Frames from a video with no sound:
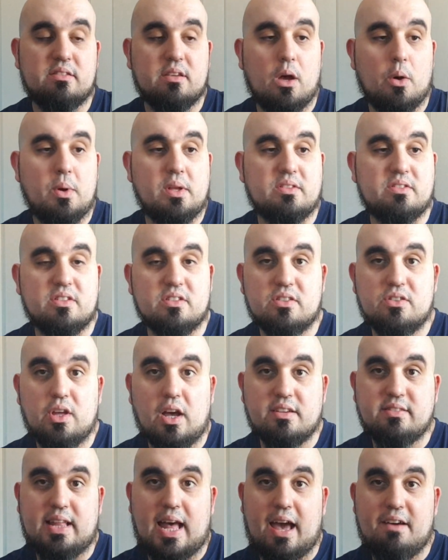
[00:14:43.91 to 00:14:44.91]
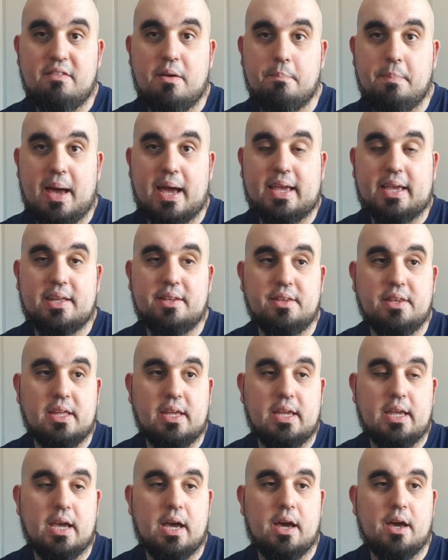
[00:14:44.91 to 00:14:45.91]
so it's just nice to have it back in
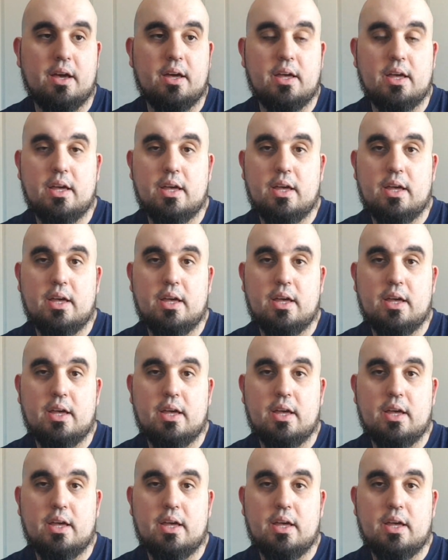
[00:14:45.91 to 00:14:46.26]
the